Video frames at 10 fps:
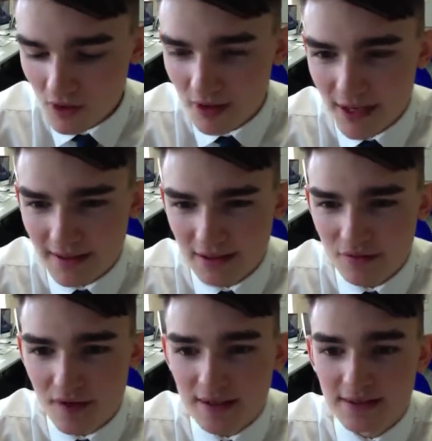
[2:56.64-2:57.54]
And adding
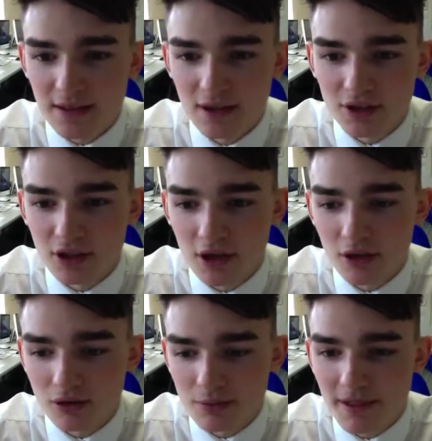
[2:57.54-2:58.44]
effects to like your
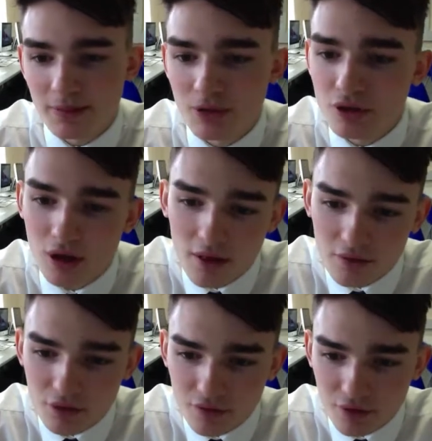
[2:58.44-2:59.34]
dialogue to make them look like they're
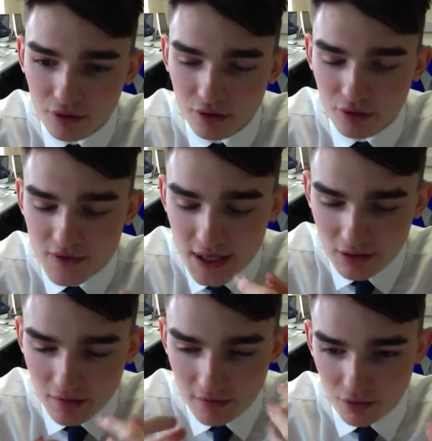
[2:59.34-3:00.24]
on a phone, or sound
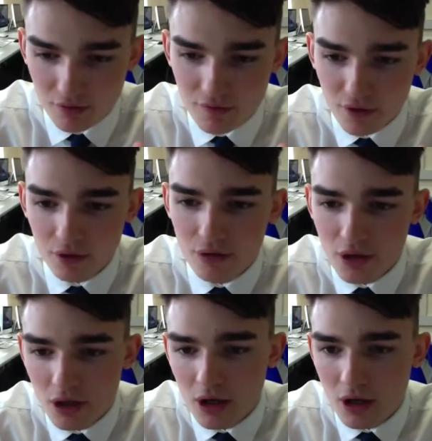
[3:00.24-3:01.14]
like they're on a phone,
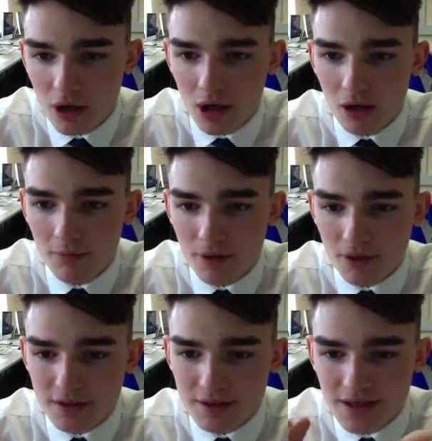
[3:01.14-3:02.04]

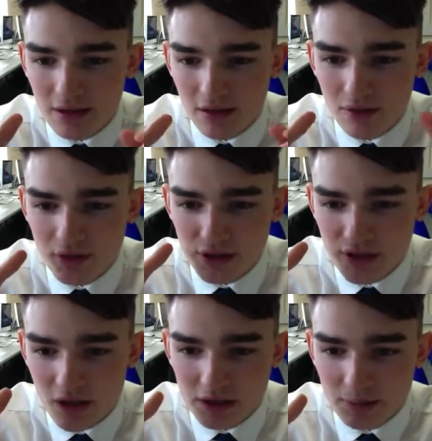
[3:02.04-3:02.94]
and sound like they're in a certain